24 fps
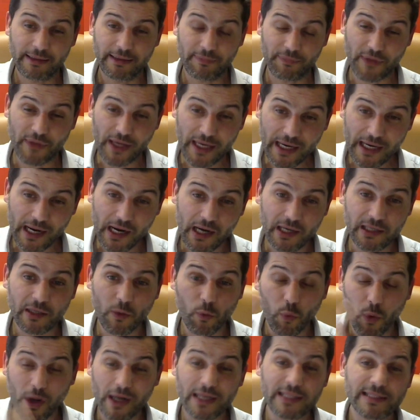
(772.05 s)
they are the
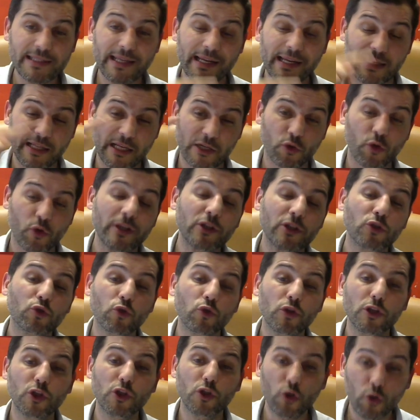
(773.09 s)
ones that are going to
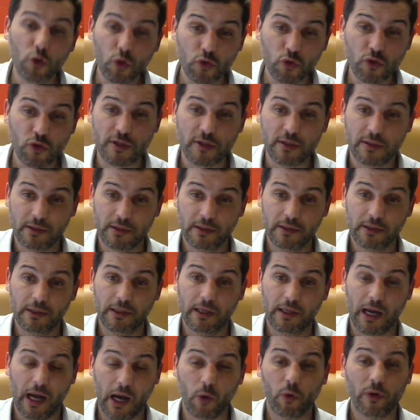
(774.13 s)
use
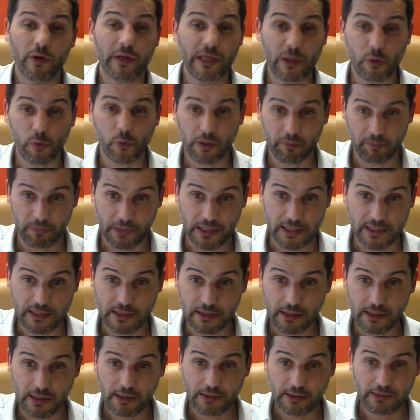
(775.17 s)
our
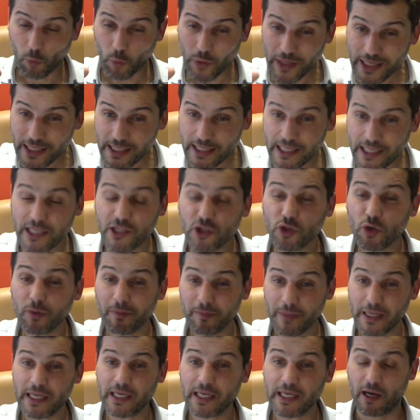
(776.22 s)
equipments we need to
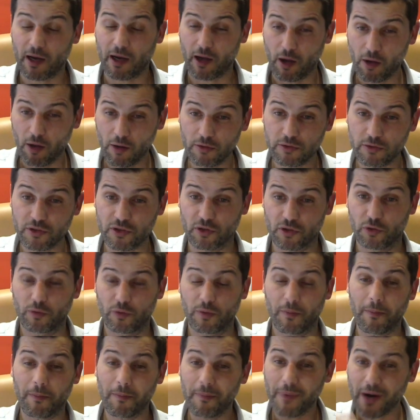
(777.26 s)
make also
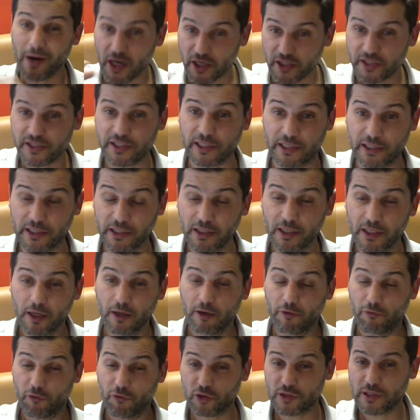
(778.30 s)
marketing
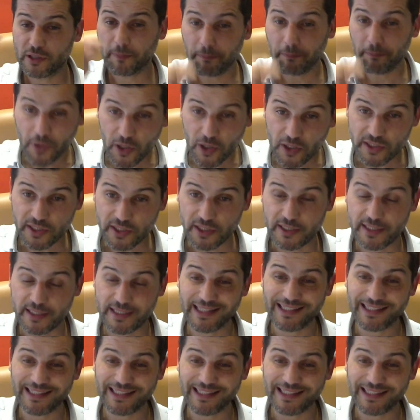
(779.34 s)
for the persons